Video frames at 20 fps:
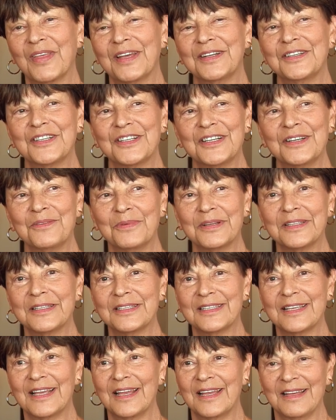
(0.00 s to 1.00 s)
And she would
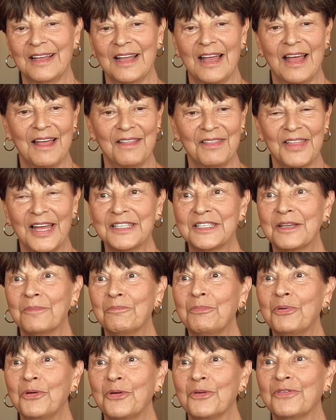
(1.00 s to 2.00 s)
say, that's a
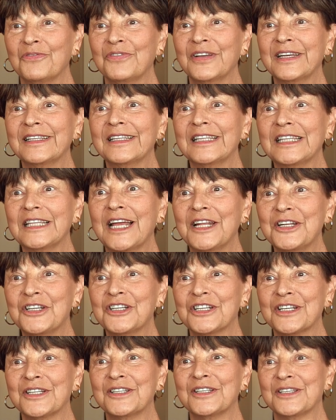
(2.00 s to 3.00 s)
perfect
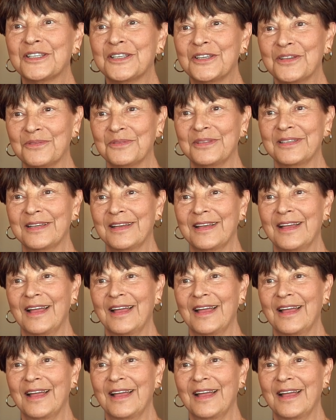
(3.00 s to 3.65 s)
luncheon suit.